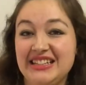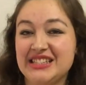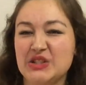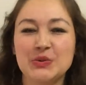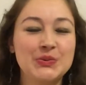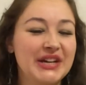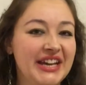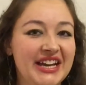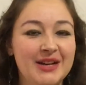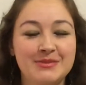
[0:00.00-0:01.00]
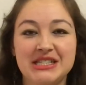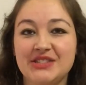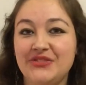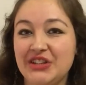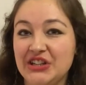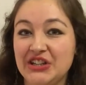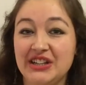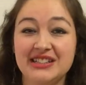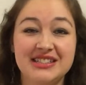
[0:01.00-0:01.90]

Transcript: it's a great atmosphere,